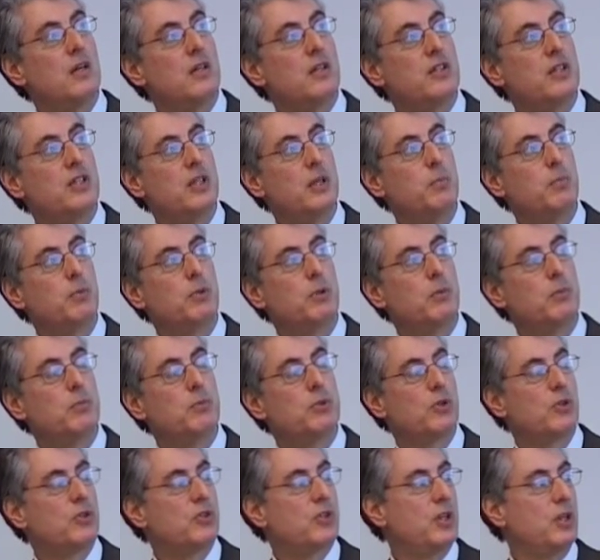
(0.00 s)

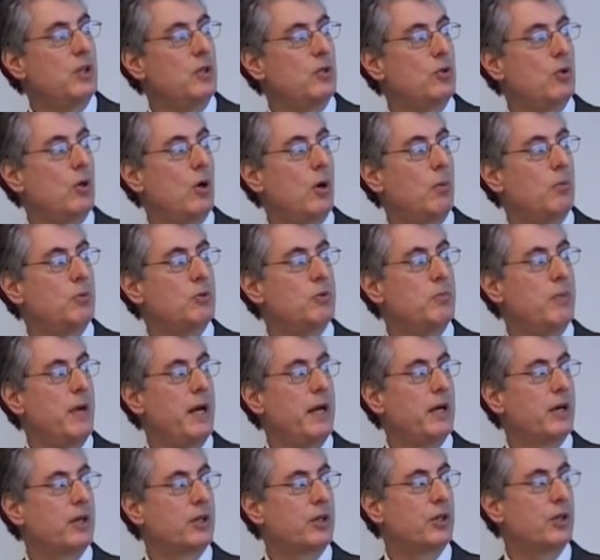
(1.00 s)
symptoms or syndromes
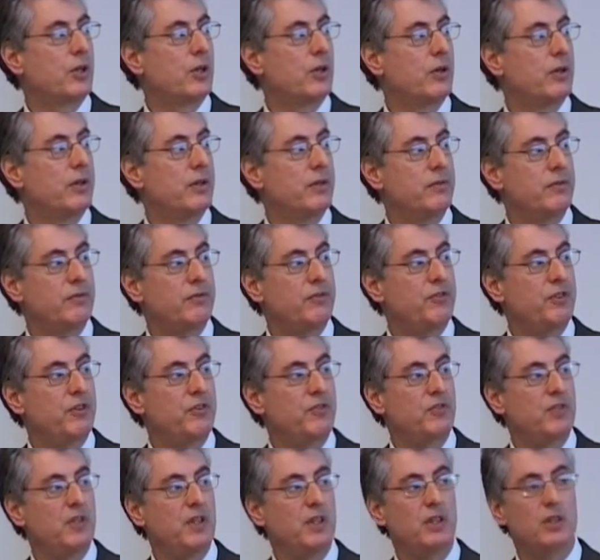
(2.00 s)
may occur in
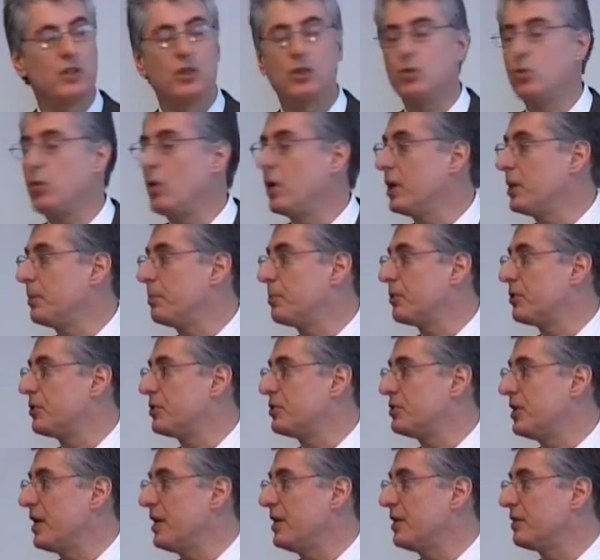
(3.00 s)
15 to
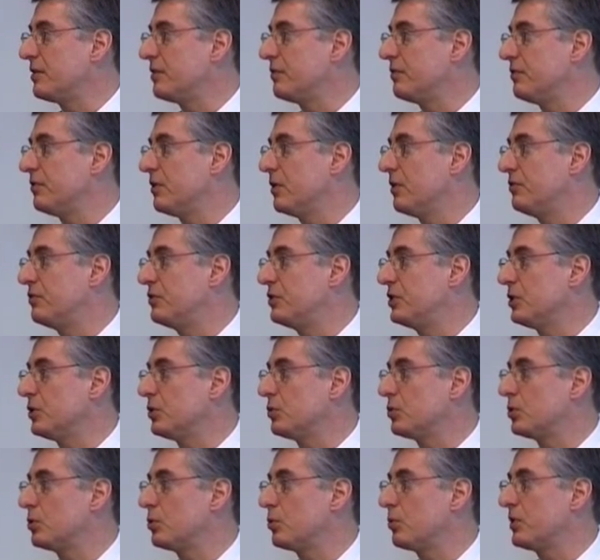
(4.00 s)
20% of
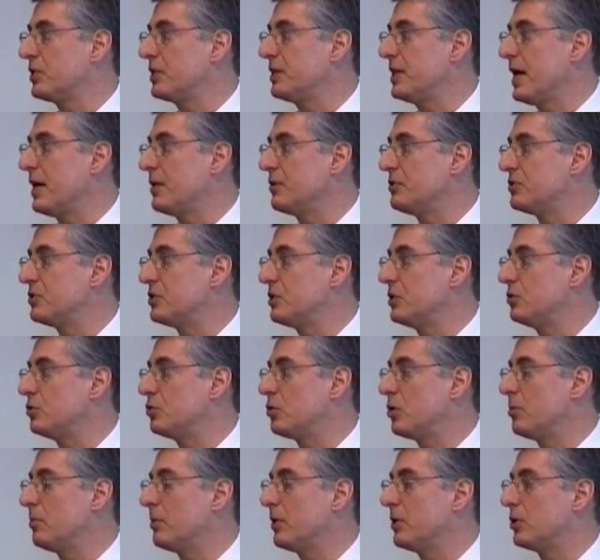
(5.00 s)
children with Down
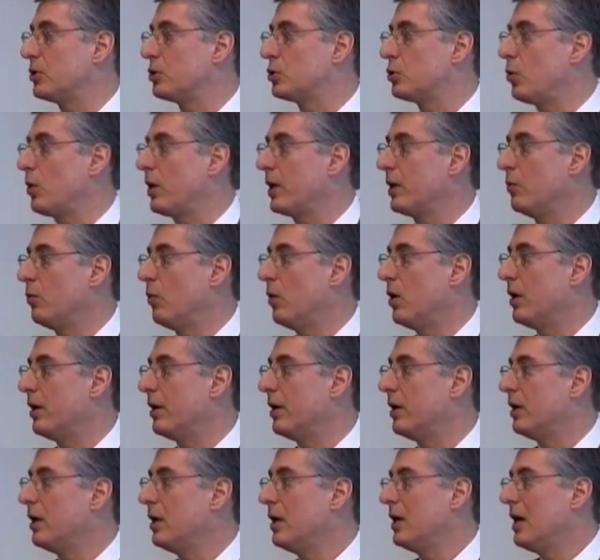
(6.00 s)
syndrome under
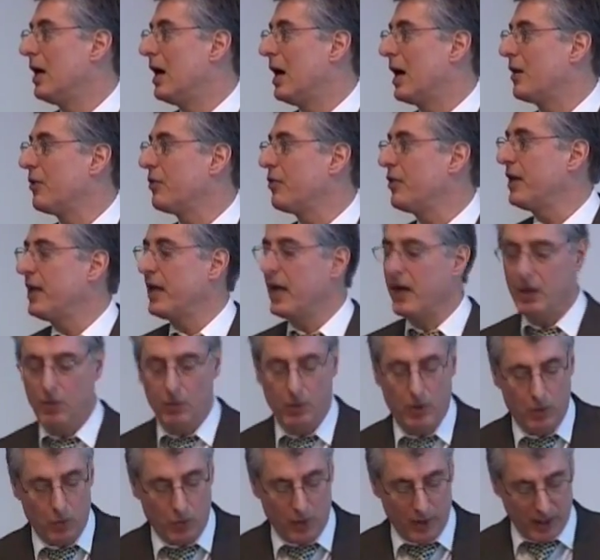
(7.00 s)
21. I don't think
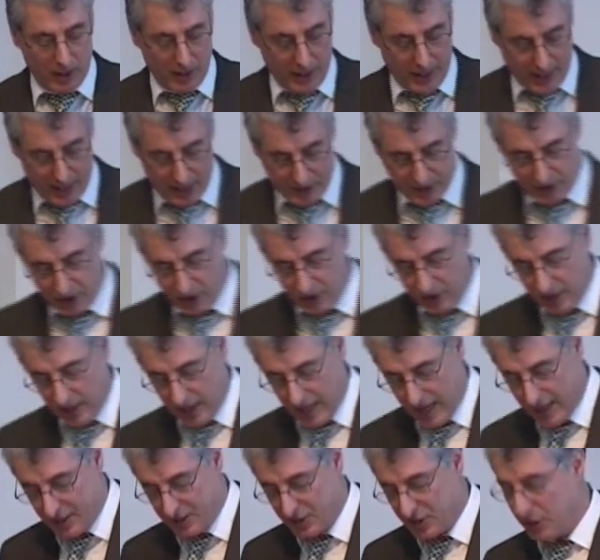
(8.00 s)
anyone really has
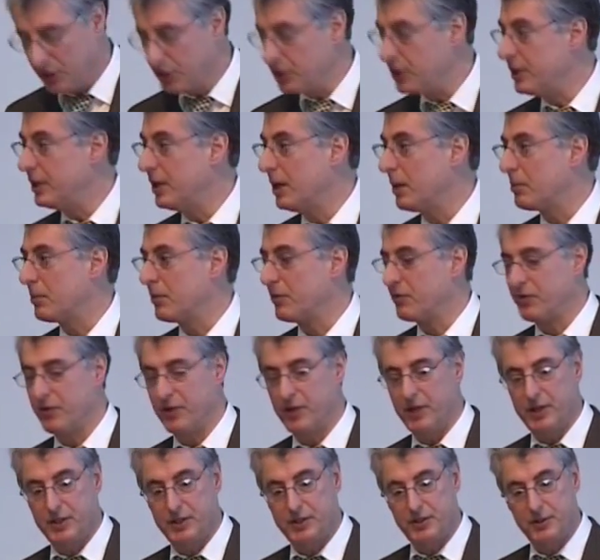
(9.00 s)
a good number for
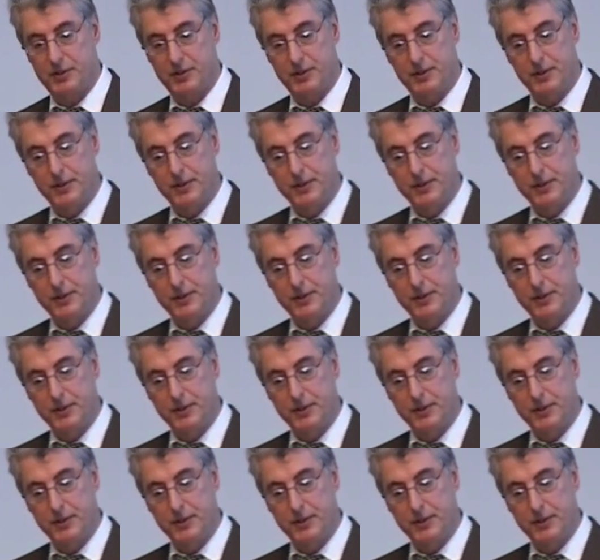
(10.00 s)
this.